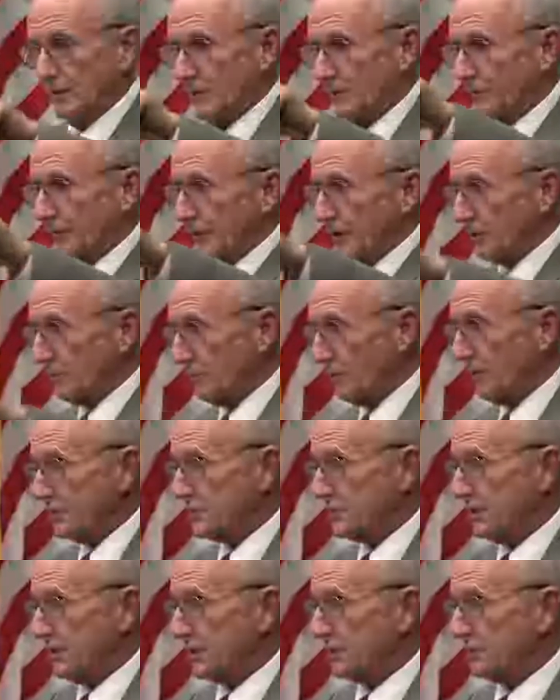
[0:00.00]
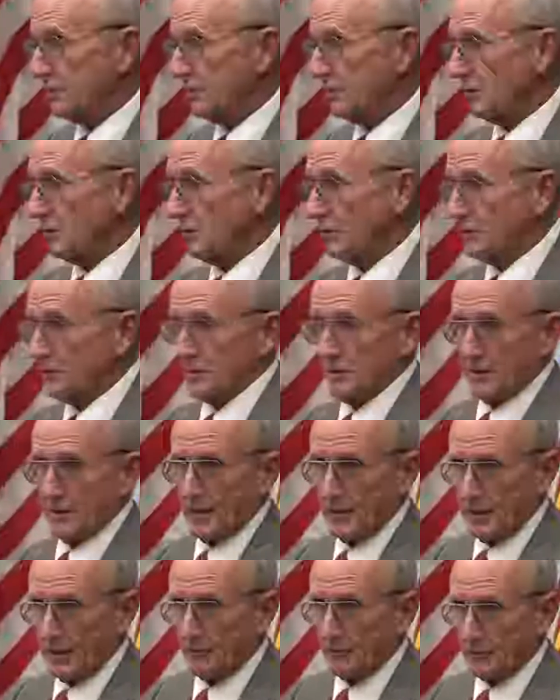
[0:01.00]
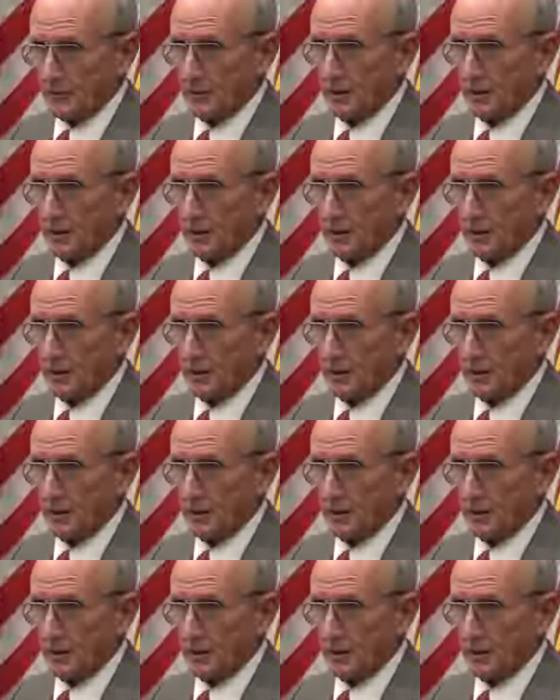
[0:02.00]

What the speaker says: The finger points at Israel. Of course, they never